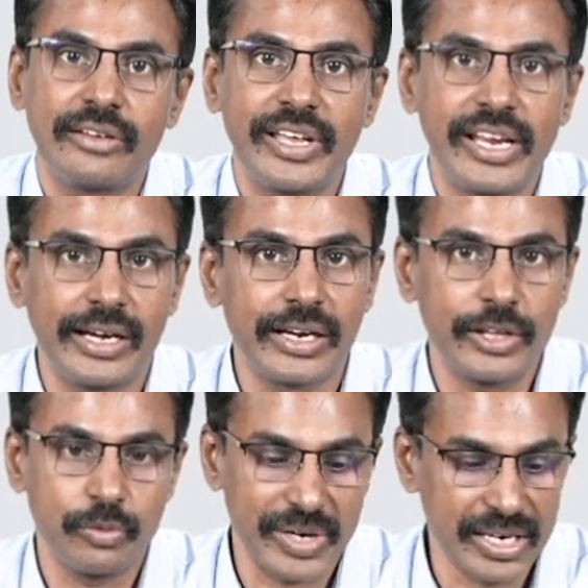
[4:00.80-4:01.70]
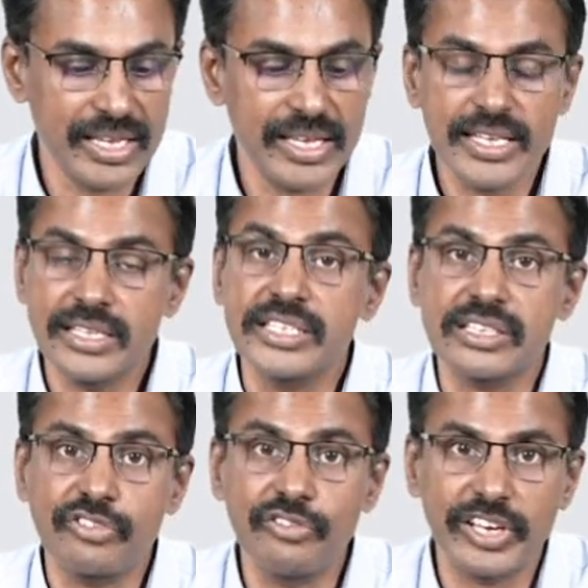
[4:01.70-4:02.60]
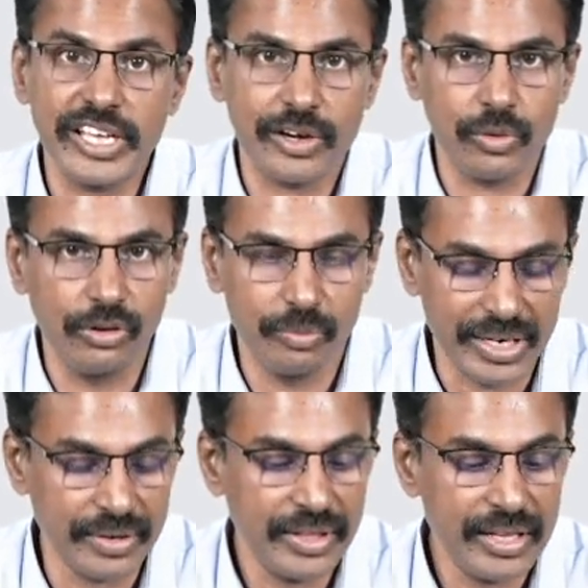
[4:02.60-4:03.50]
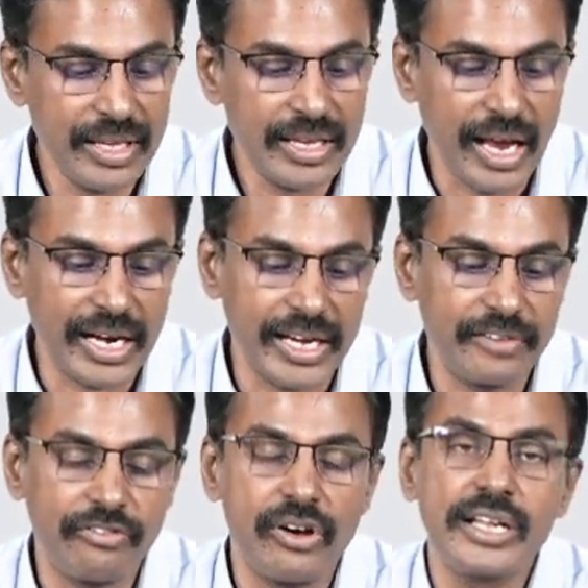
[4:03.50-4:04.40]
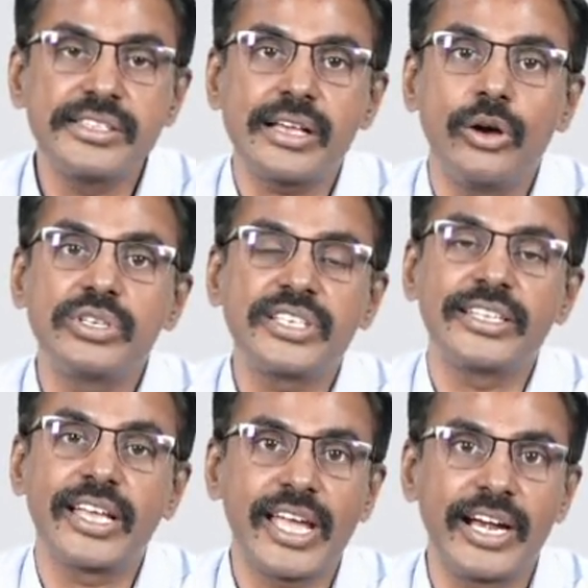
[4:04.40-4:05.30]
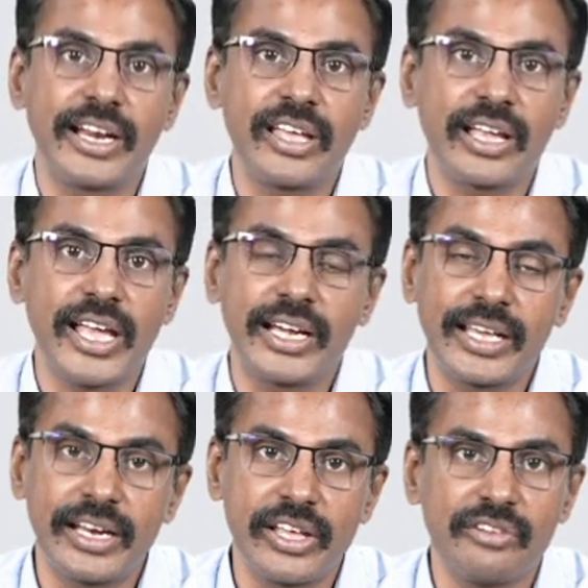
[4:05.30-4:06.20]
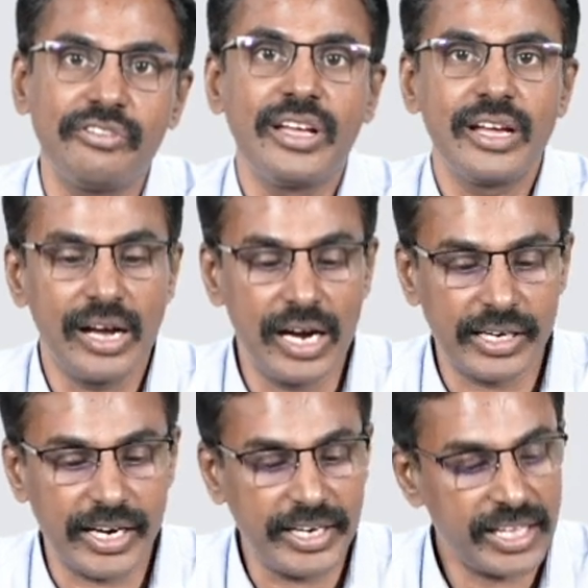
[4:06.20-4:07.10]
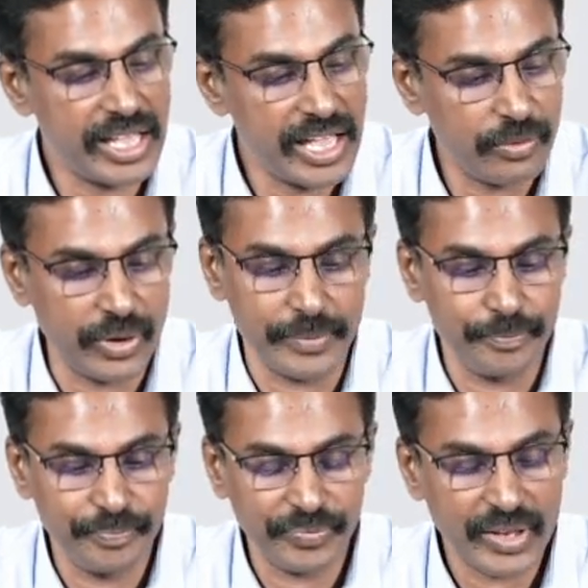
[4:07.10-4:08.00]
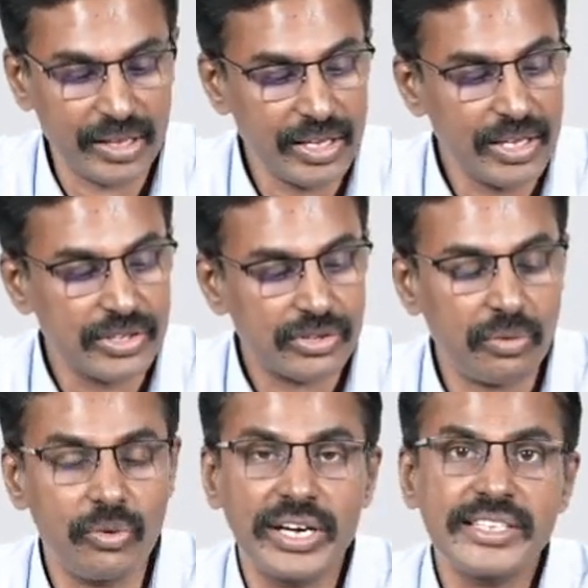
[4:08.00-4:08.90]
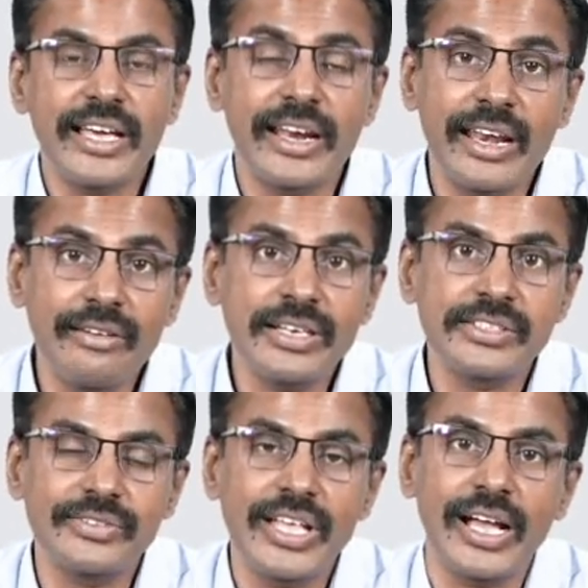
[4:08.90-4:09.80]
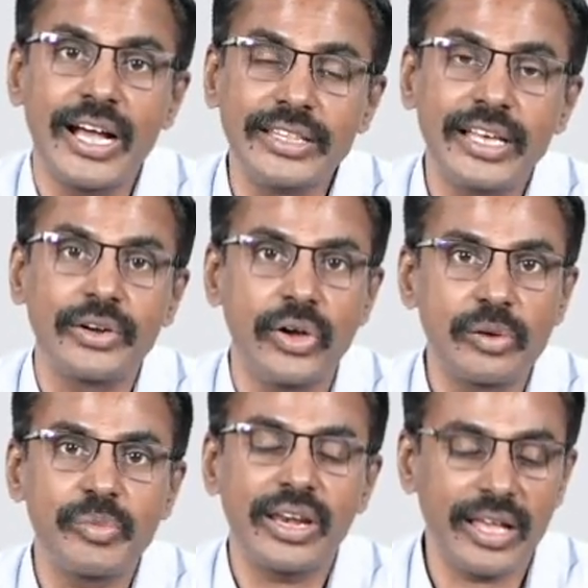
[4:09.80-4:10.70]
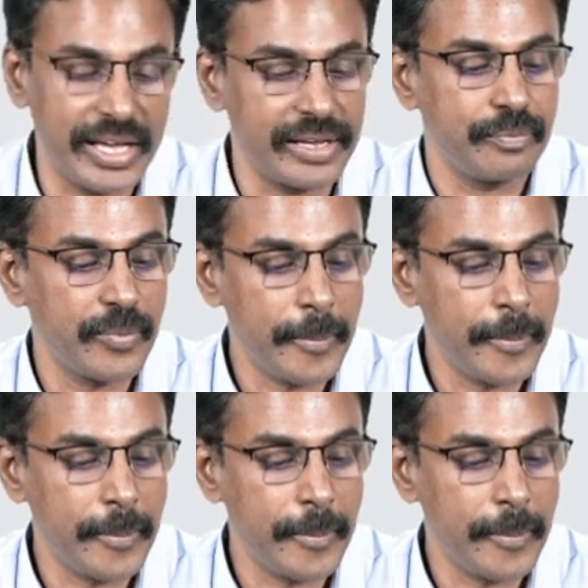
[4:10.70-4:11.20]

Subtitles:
a very elderly woman, just a 50-year-old woman, and it falls outside the category of arthritic AON. So what is the relevance of the other normal eye?